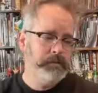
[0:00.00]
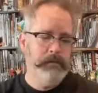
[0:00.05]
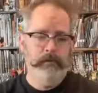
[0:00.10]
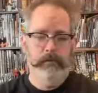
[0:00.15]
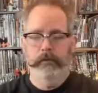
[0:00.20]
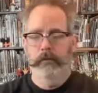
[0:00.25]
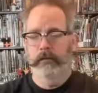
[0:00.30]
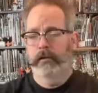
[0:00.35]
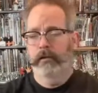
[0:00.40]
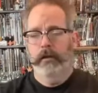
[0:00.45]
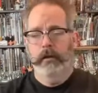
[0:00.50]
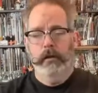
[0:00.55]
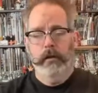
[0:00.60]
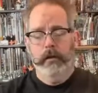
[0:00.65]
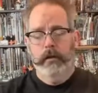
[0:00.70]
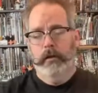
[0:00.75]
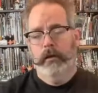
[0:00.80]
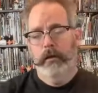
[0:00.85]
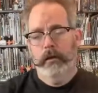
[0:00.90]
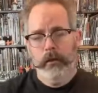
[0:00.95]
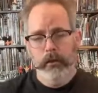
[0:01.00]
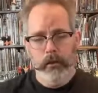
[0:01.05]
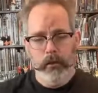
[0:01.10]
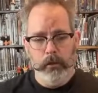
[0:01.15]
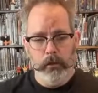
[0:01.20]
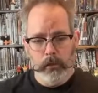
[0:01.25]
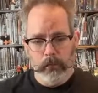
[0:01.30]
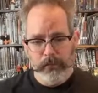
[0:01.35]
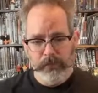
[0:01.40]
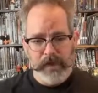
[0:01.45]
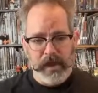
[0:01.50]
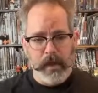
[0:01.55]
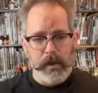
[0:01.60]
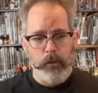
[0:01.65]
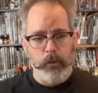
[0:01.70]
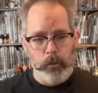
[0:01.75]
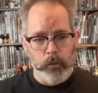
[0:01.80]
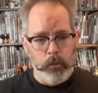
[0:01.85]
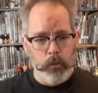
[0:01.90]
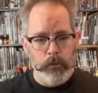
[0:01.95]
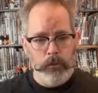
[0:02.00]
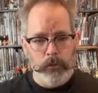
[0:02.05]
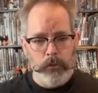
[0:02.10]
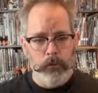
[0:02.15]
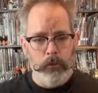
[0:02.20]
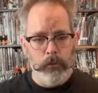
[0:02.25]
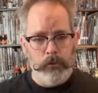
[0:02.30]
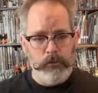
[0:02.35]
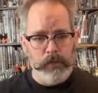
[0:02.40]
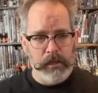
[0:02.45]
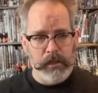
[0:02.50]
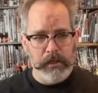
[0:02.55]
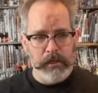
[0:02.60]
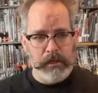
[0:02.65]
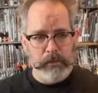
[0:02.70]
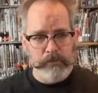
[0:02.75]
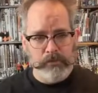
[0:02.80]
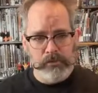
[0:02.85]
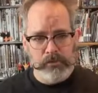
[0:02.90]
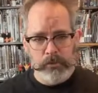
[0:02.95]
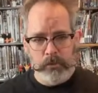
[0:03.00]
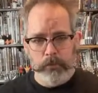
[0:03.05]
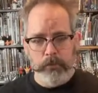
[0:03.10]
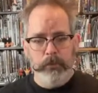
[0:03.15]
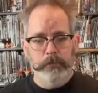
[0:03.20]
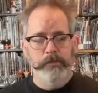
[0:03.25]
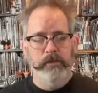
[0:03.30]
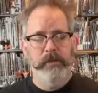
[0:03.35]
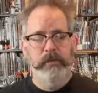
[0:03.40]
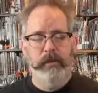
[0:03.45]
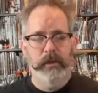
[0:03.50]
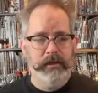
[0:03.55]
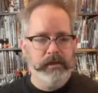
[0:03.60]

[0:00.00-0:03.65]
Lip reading: And, you know, that world, I absorbed it